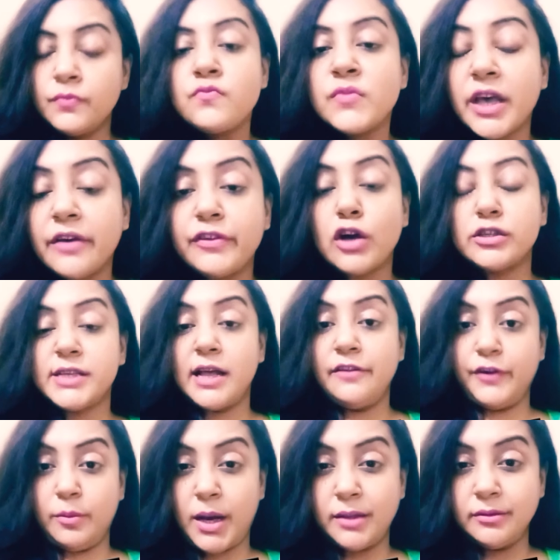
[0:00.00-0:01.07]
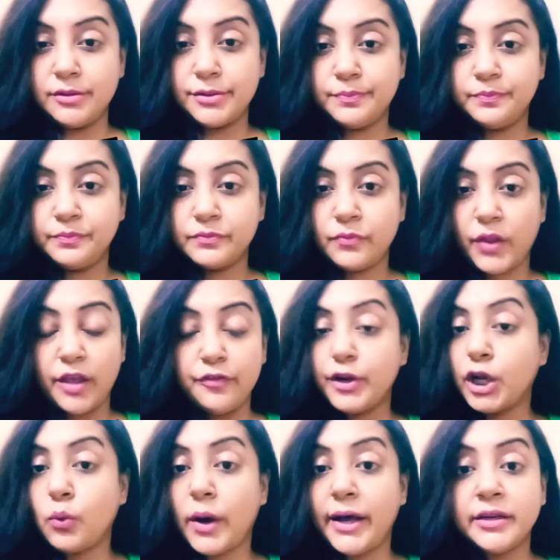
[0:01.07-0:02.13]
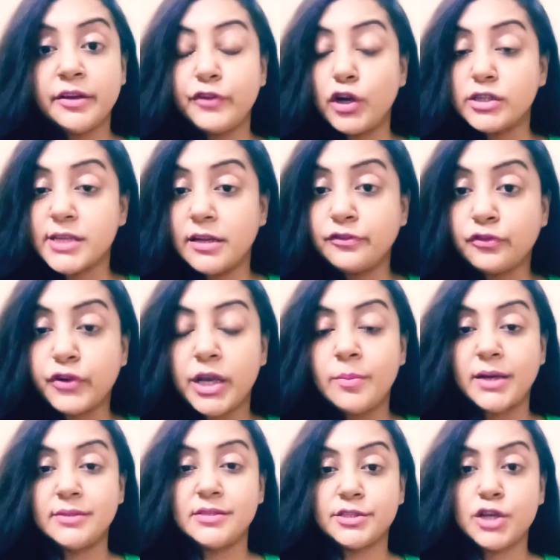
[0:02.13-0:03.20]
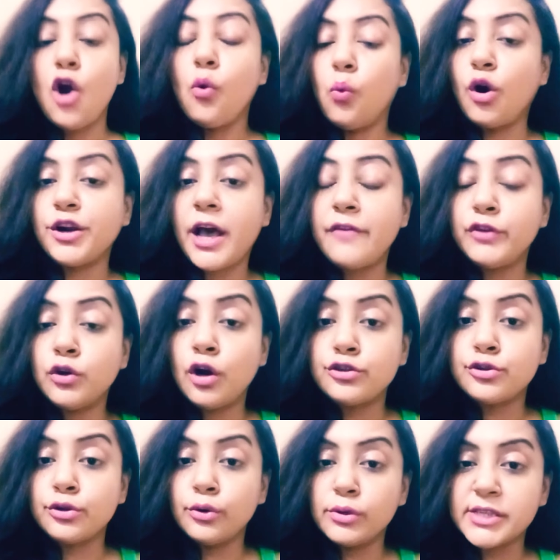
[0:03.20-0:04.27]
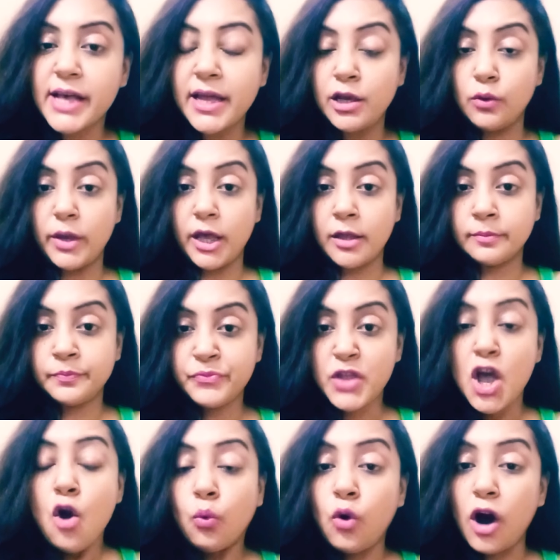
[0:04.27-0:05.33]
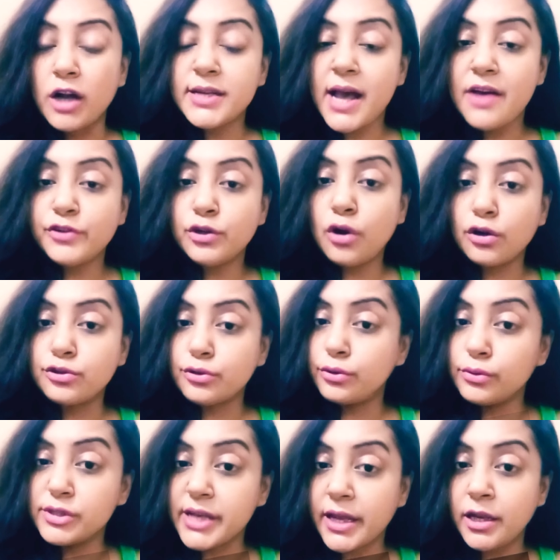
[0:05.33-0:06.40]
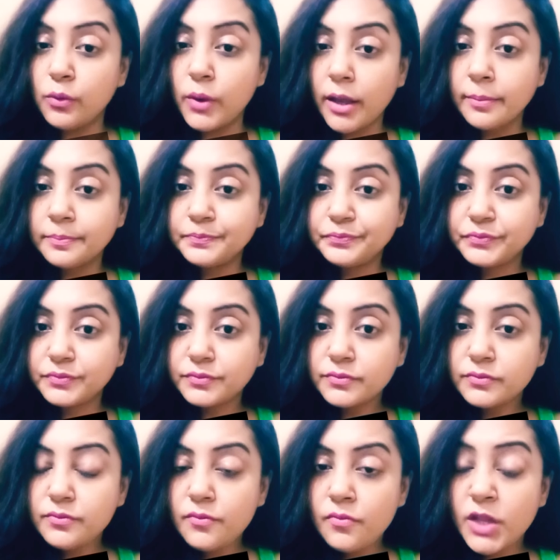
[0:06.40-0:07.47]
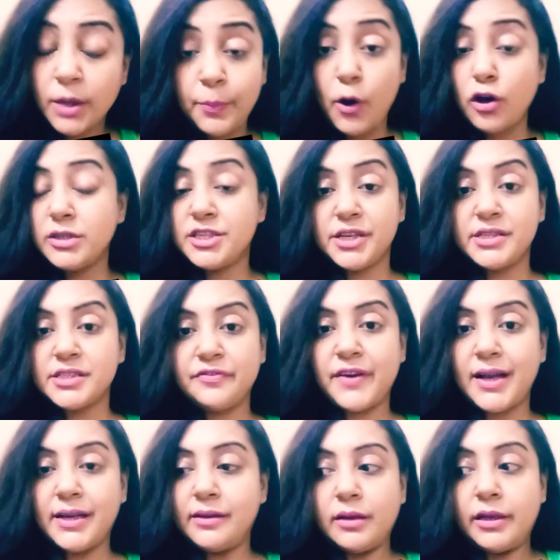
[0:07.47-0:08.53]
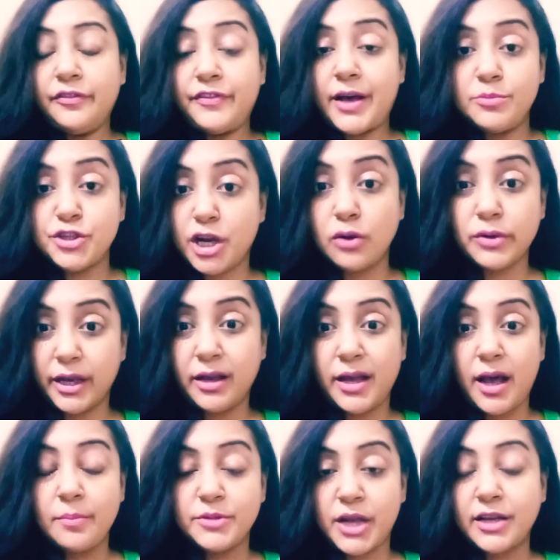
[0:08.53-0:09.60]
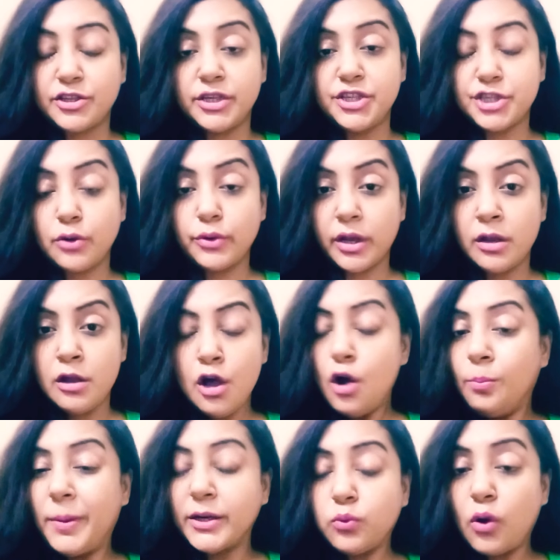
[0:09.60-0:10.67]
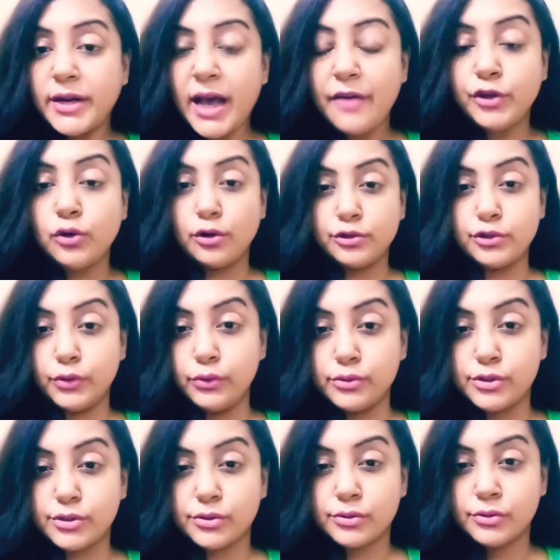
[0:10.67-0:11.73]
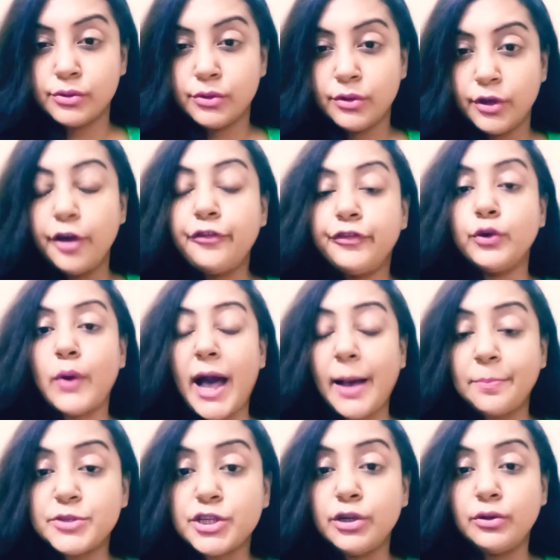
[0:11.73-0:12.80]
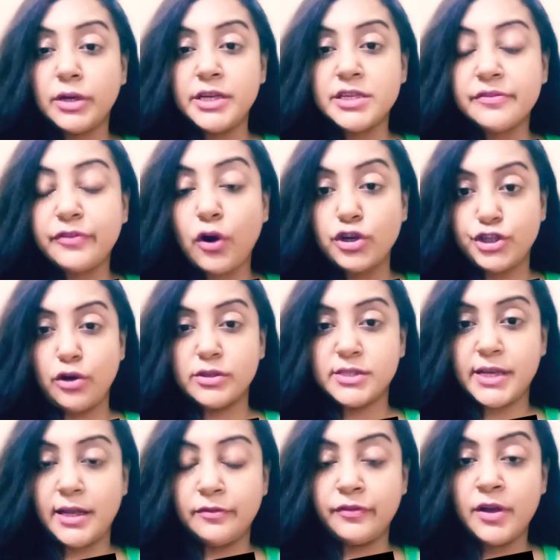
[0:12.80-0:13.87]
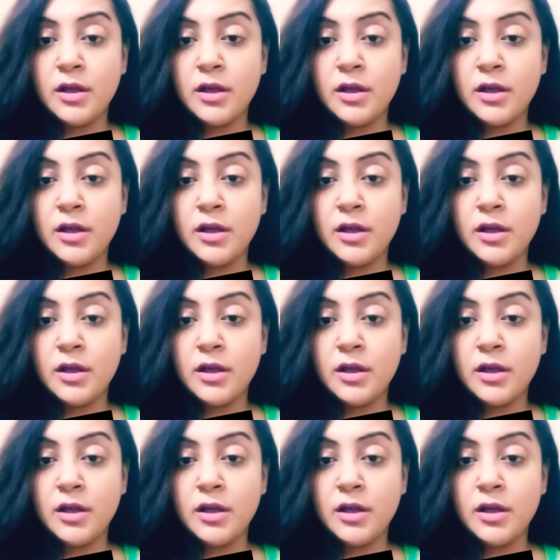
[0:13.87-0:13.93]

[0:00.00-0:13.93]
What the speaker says: Give yourself a month. If required, give yourself 3 months. What have you got to lose anyway? What have you got to lose anyway? Apologies if I'm shouting. I am actually shouting. But what have you got to lose if you absolutely devote yourself